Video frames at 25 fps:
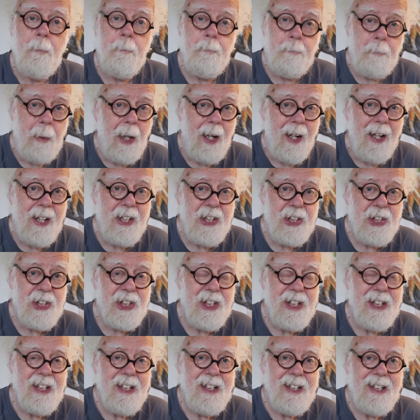But
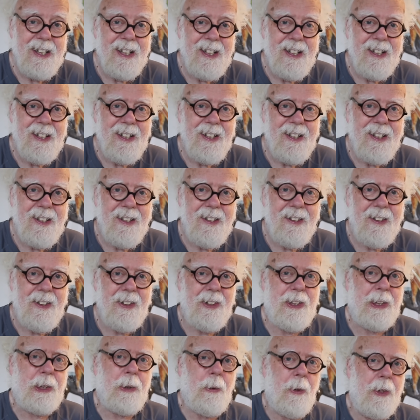
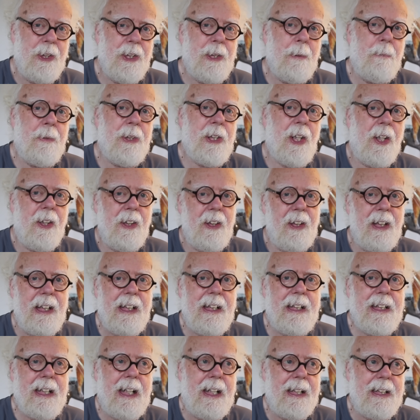the quantum tunneling
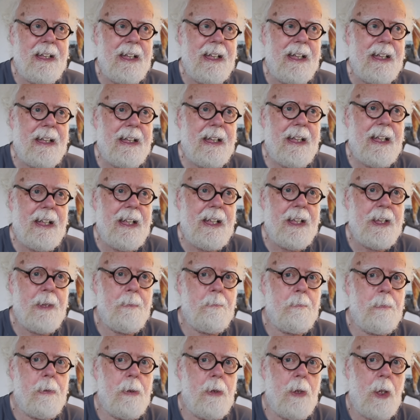technique is
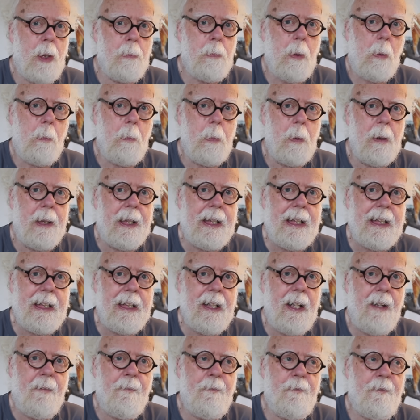probably
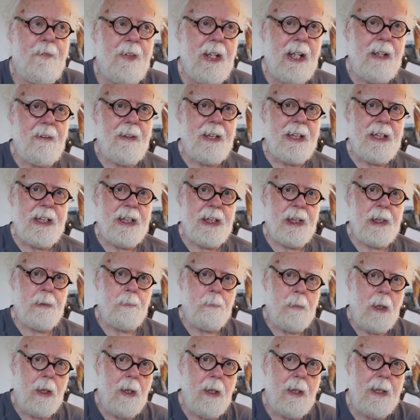a very
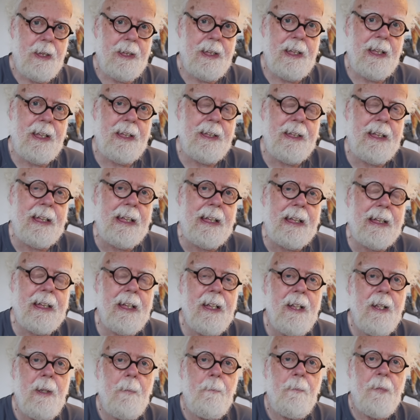smart technique
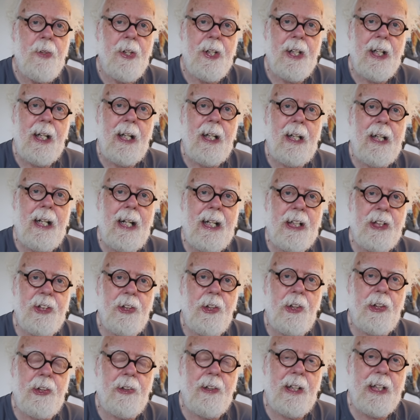that
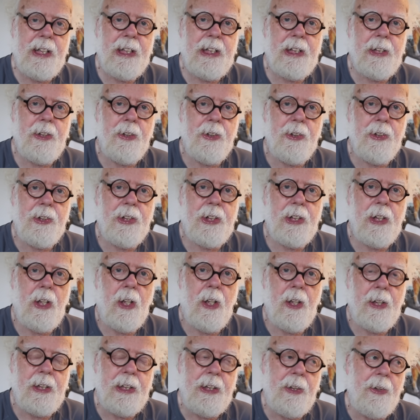extraterrestrials
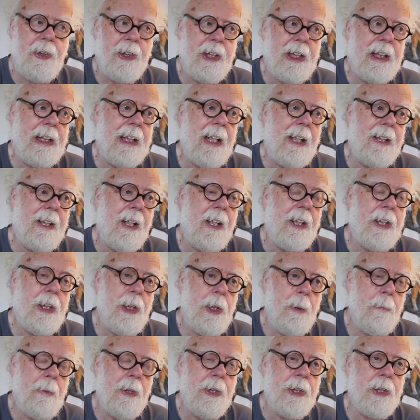are using and that
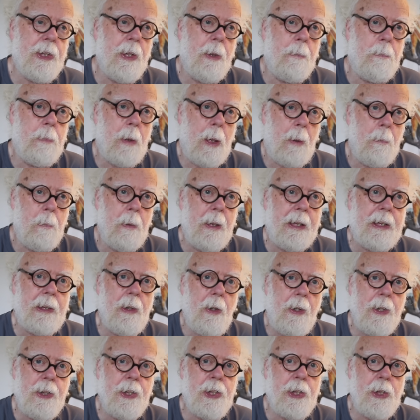humans are probably
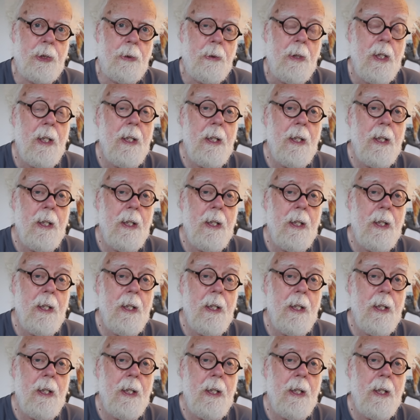going to